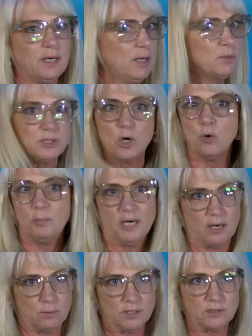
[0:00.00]
It was open
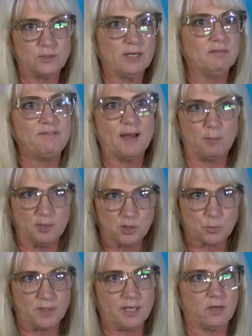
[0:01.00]
hours, and
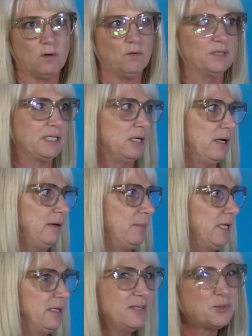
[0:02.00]
families were there all the time.
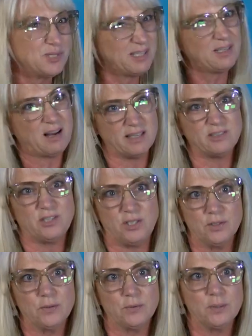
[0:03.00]
And this was in an
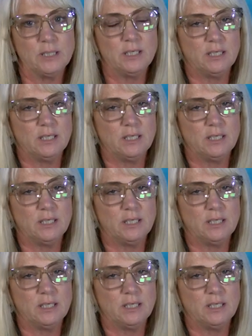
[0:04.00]
ICU.